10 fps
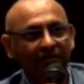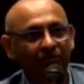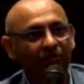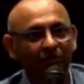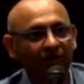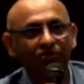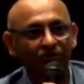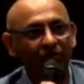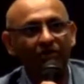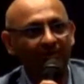We don't need to
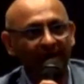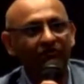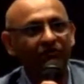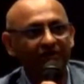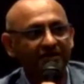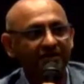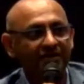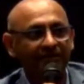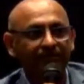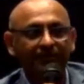hold her back for this.
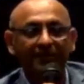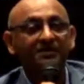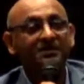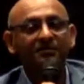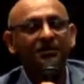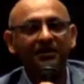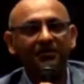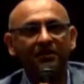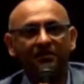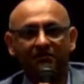Same thing. I
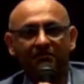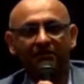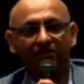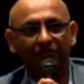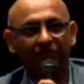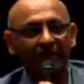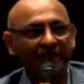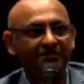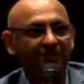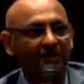mean, you know, if you
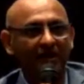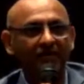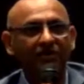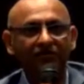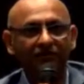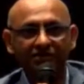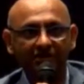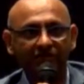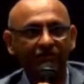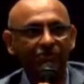ask me, how many of us
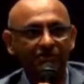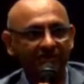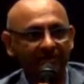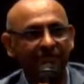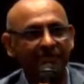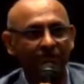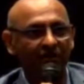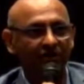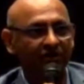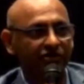have used the subjects we
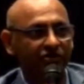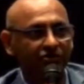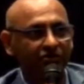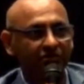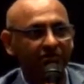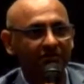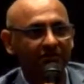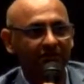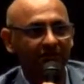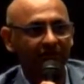learned in school,
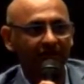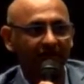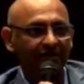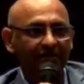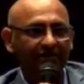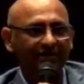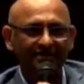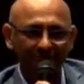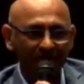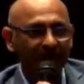right? It's
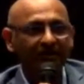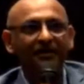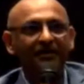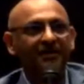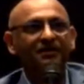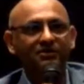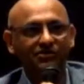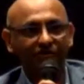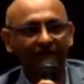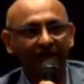completely
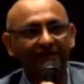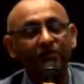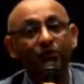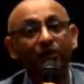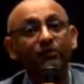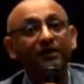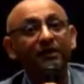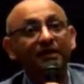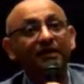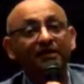unnecessary. I think what we
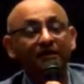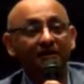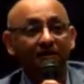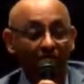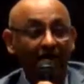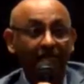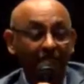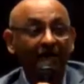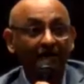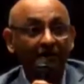need, what I'm
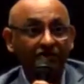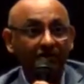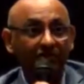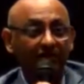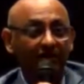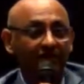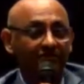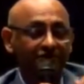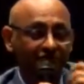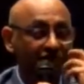really actually um,
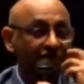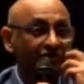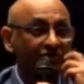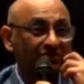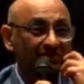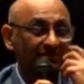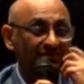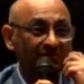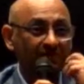starting to do some